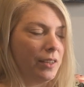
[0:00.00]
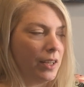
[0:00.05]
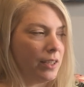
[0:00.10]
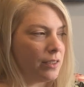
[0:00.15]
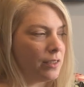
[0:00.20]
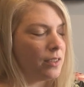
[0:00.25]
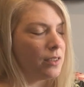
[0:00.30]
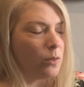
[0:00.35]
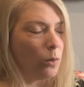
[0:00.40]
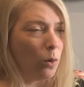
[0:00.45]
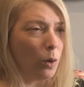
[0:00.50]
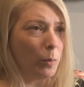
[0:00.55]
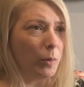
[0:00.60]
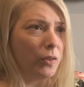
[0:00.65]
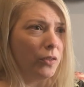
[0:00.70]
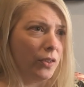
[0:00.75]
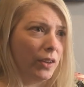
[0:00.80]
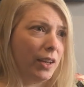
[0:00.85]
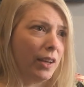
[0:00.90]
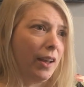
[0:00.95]
yes, this
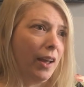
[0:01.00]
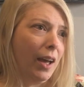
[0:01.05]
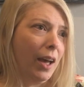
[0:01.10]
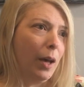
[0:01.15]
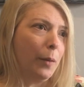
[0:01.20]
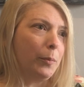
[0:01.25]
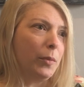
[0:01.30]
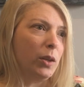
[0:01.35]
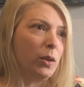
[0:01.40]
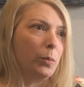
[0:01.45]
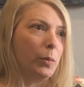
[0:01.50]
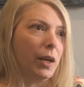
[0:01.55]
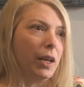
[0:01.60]
horrible thing happened,